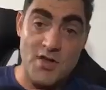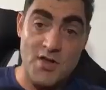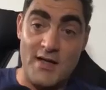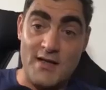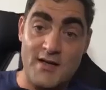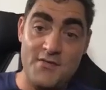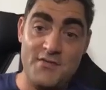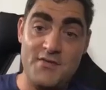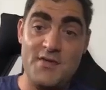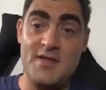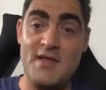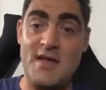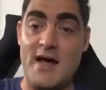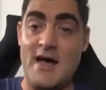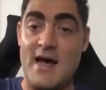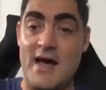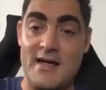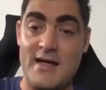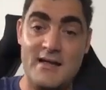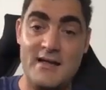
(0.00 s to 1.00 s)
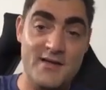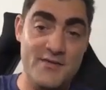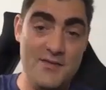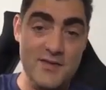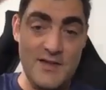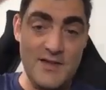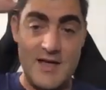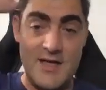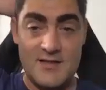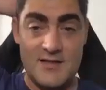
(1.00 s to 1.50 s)
I'll give you the high
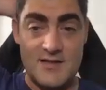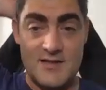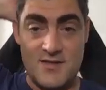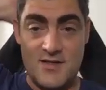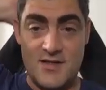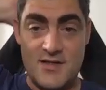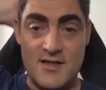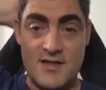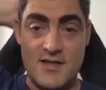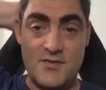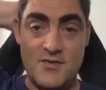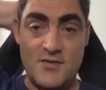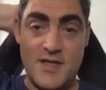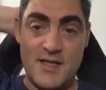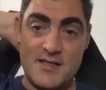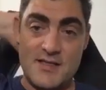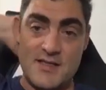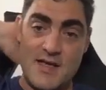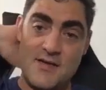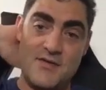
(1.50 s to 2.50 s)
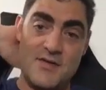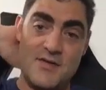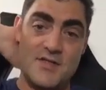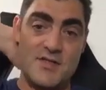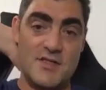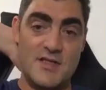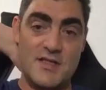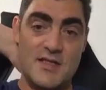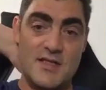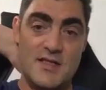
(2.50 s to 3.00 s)
level answer and then we can dive
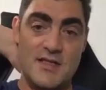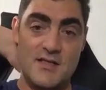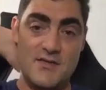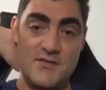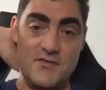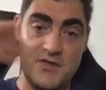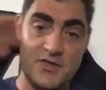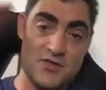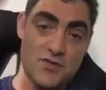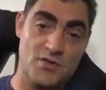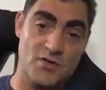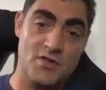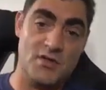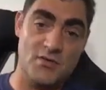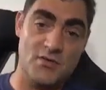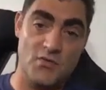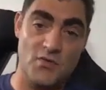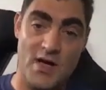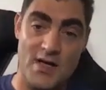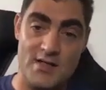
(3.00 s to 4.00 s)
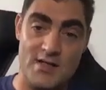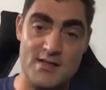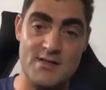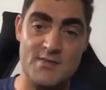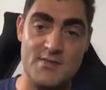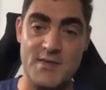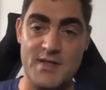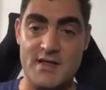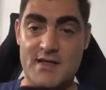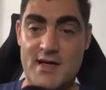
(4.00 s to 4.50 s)
into the individual ones.
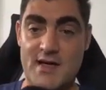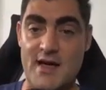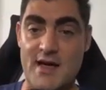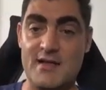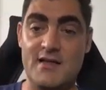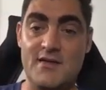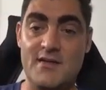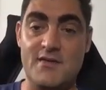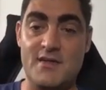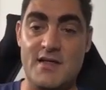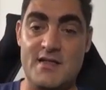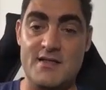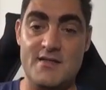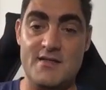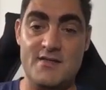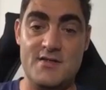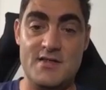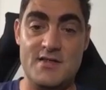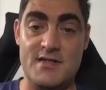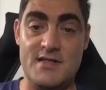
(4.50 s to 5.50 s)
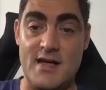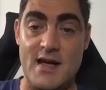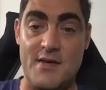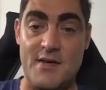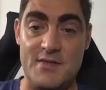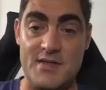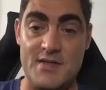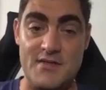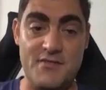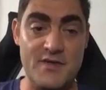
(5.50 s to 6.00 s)
But the high level answer is that
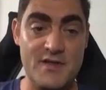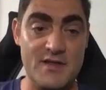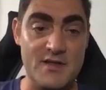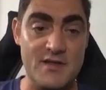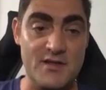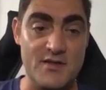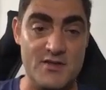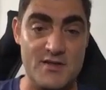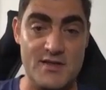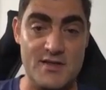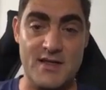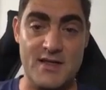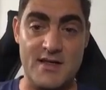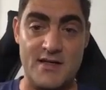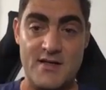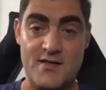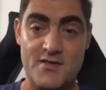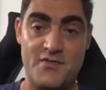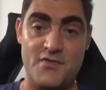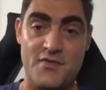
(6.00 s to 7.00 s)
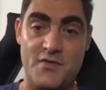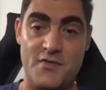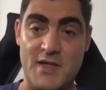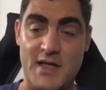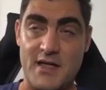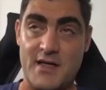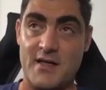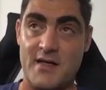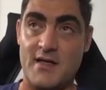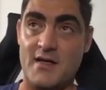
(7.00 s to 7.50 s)
I'm definitely not scared from
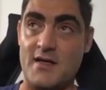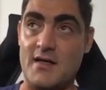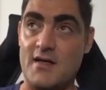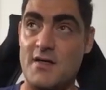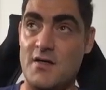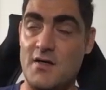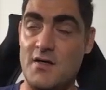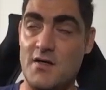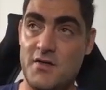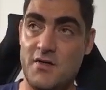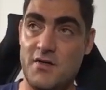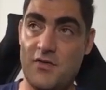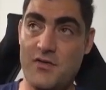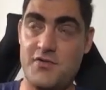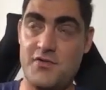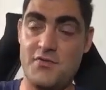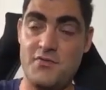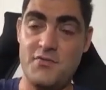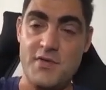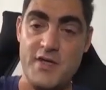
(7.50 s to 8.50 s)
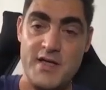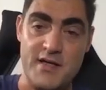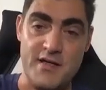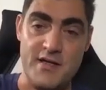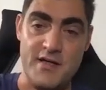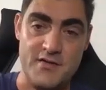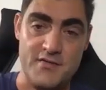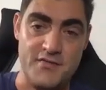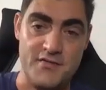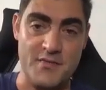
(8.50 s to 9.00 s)
like a 3
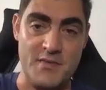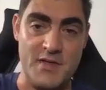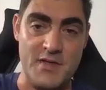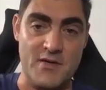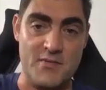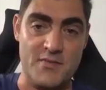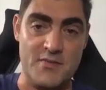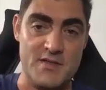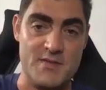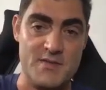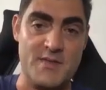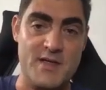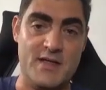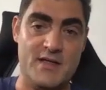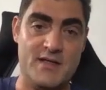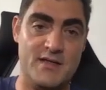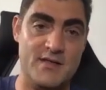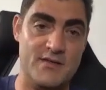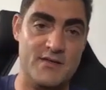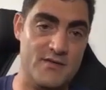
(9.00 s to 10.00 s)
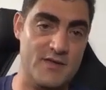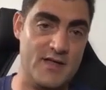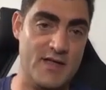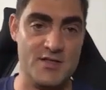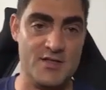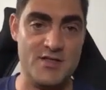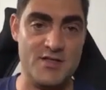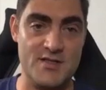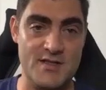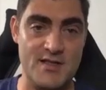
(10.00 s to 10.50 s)
year from now perspective. Like
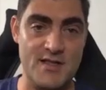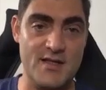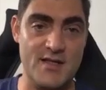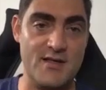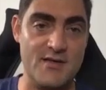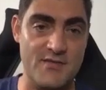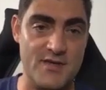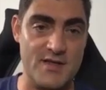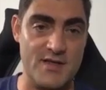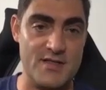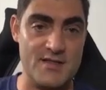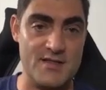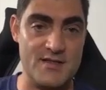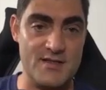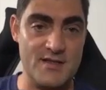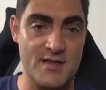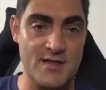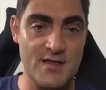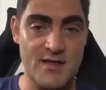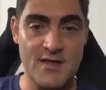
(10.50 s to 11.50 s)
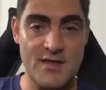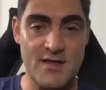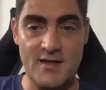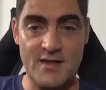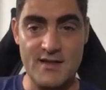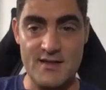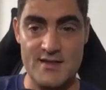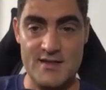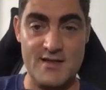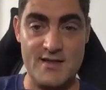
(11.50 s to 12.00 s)
just think of us
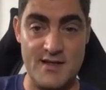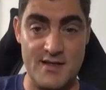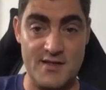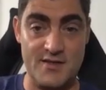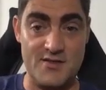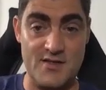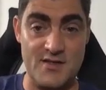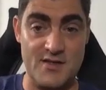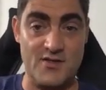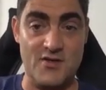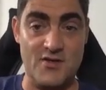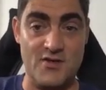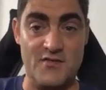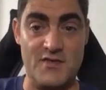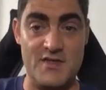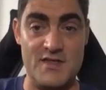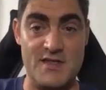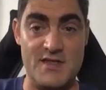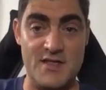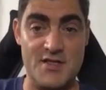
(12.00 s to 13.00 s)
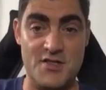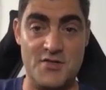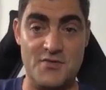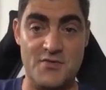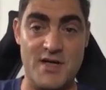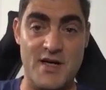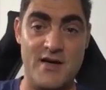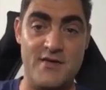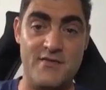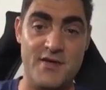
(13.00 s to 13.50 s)
listening to the conversation
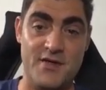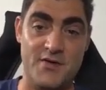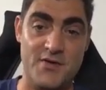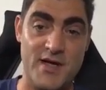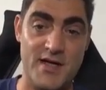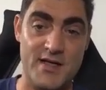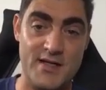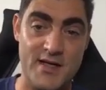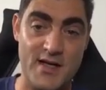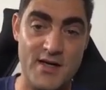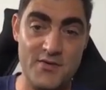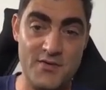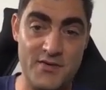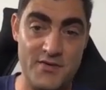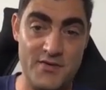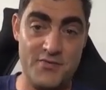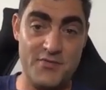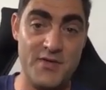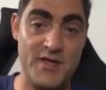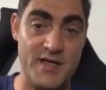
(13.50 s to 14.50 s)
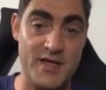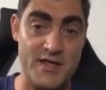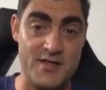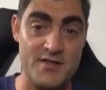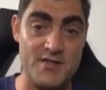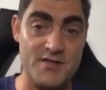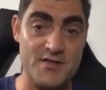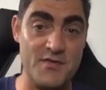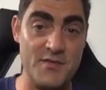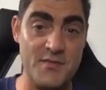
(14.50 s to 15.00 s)
we're having right now, 3
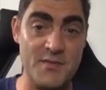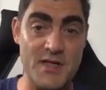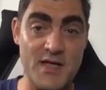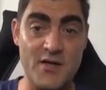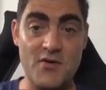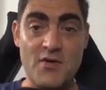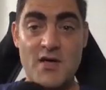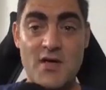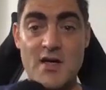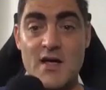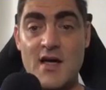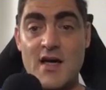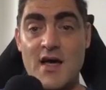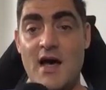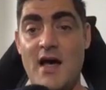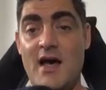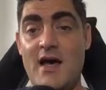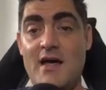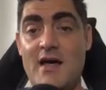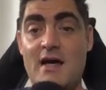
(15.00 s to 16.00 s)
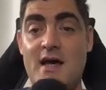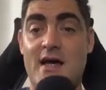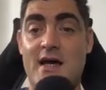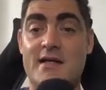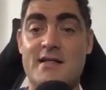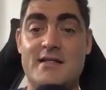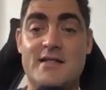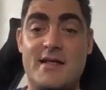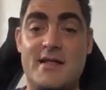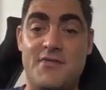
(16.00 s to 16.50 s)
years from now. I
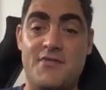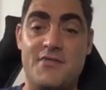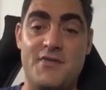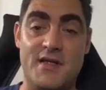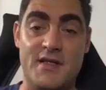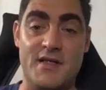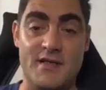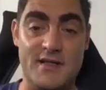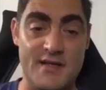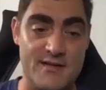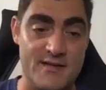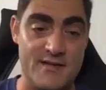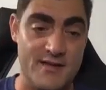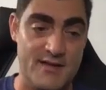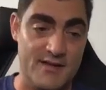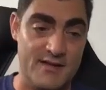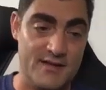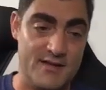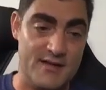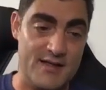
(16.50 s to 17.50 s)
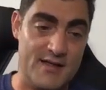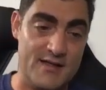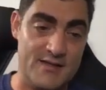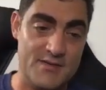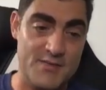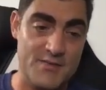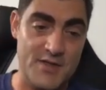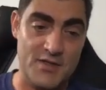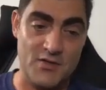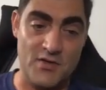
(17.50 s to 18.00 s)
definitely think that
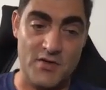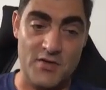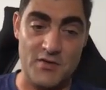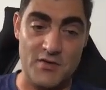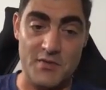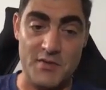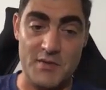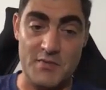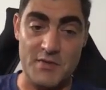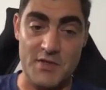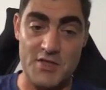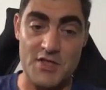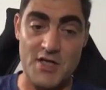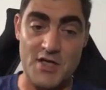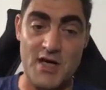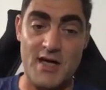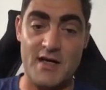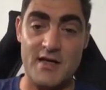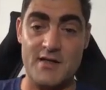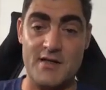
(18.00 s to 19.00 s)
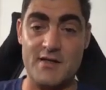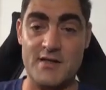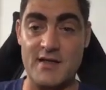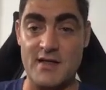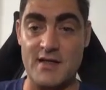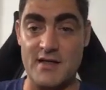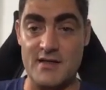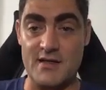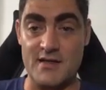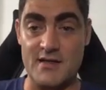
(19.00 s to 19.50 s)
Bitcoin will be much higher
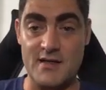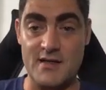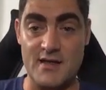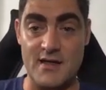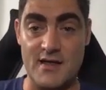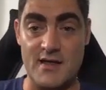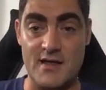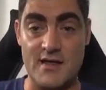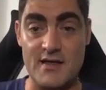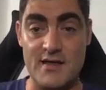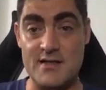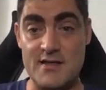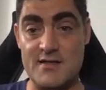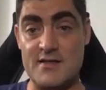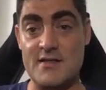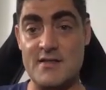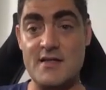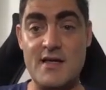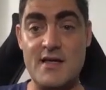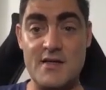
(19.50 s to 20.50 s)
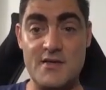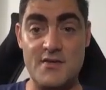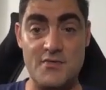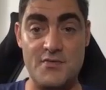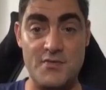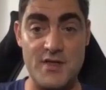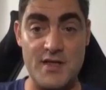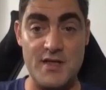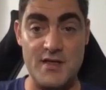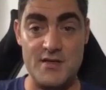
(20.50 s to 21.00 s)
than it is today,
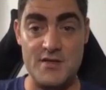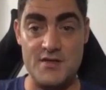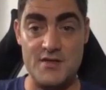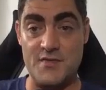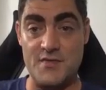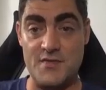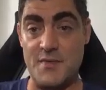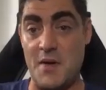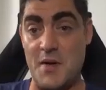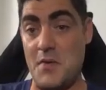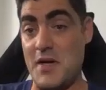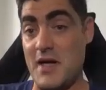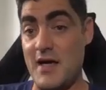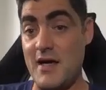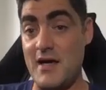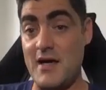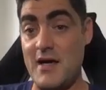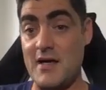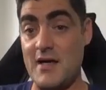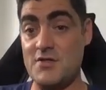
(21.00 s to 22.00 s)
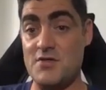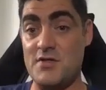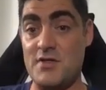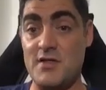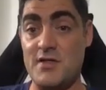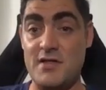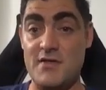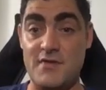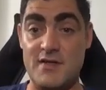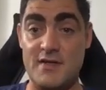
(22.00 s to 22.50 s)
3 years from now. And I
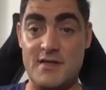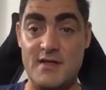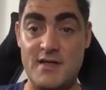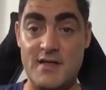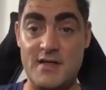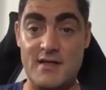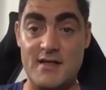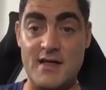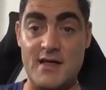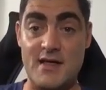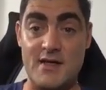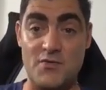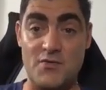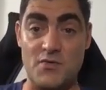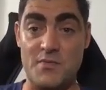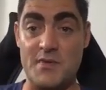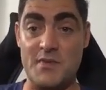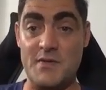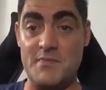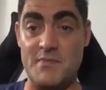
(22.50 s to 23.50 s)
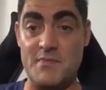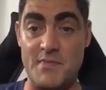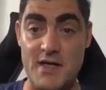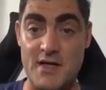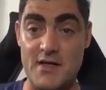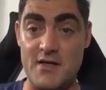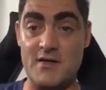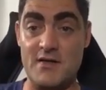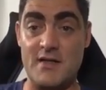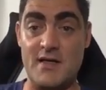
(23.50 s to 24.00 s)
actually even think that it would be
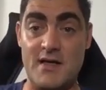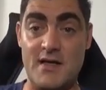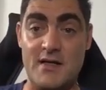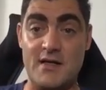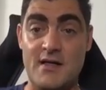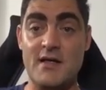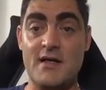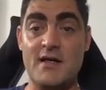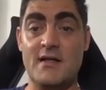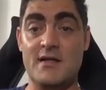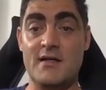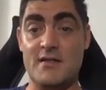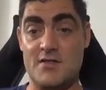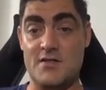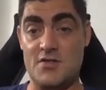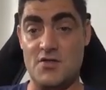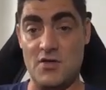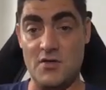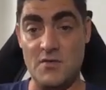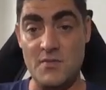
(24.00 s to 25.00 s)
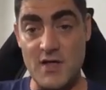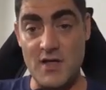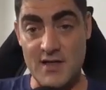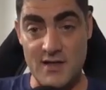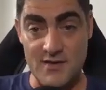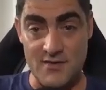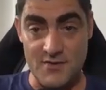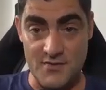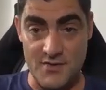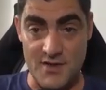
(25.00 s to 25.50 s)
better than the stock
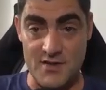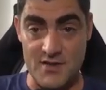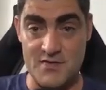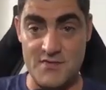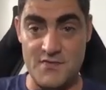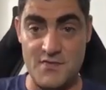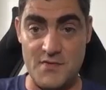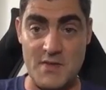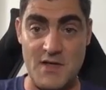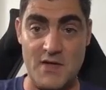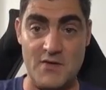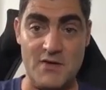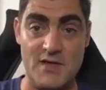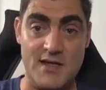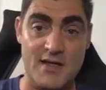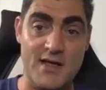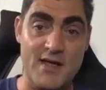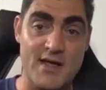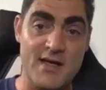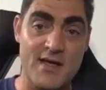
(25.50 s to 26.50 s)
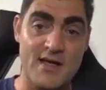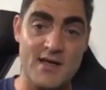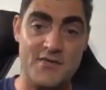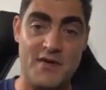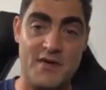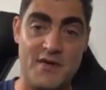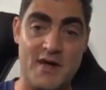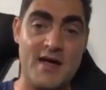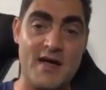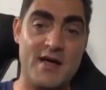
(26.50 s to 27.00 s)
market 3 years from now. Like if
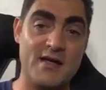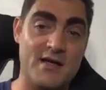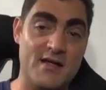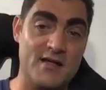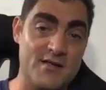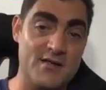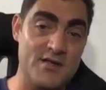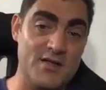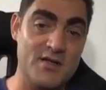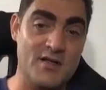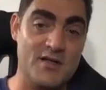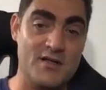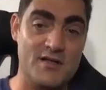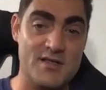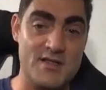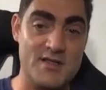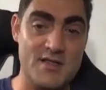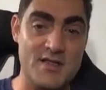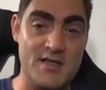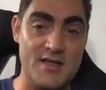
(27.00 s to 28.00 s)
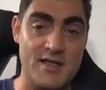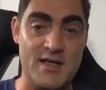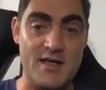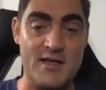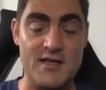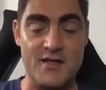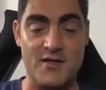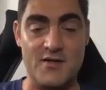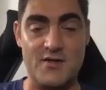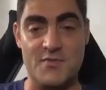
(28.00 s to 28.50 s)
I had $100 today and
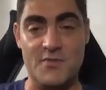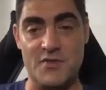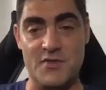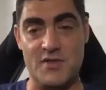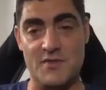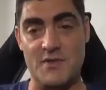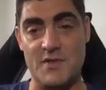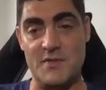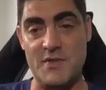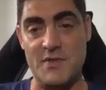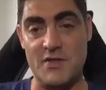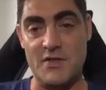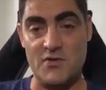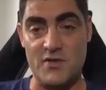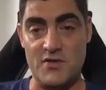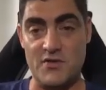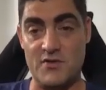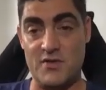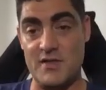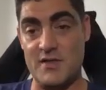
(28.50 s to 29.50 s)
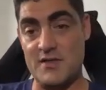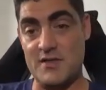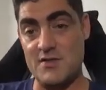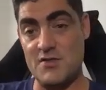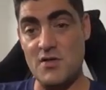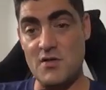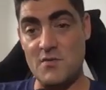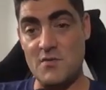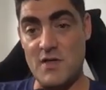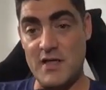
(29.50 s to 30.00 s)
I could put them in Bitcoin or in the
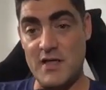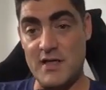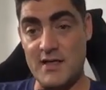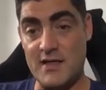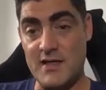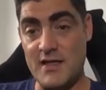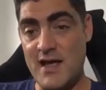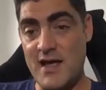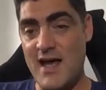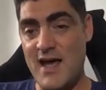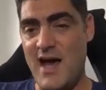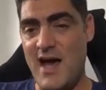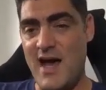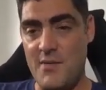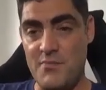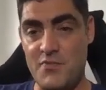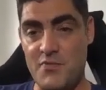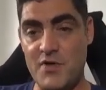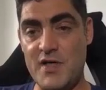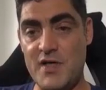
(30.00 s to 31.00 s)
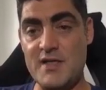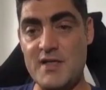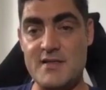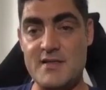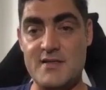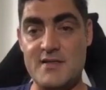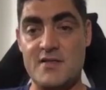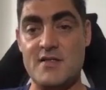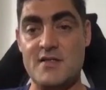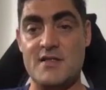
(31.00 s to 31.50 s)
stock market, I'm pretty
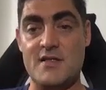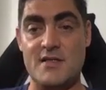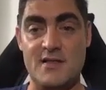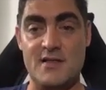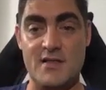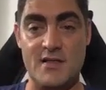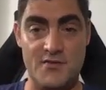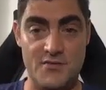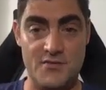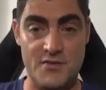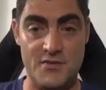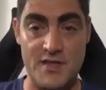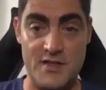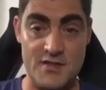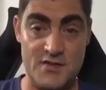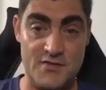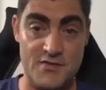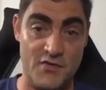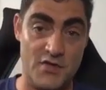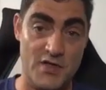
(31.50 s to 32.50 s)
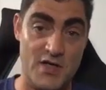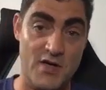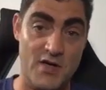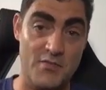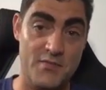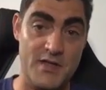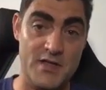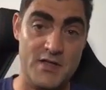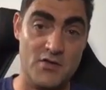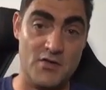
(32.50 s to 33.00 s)
certain that 3 years from now,
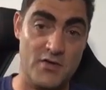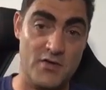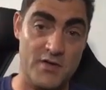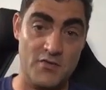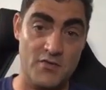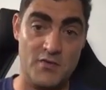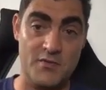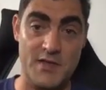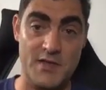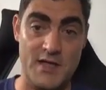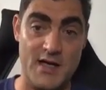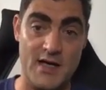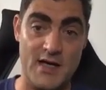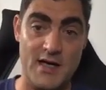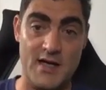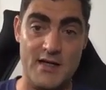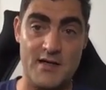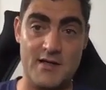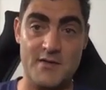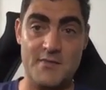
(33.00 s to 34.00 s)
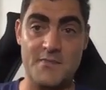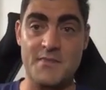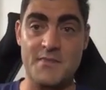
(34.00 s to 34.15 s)
Bitcoin will be higher.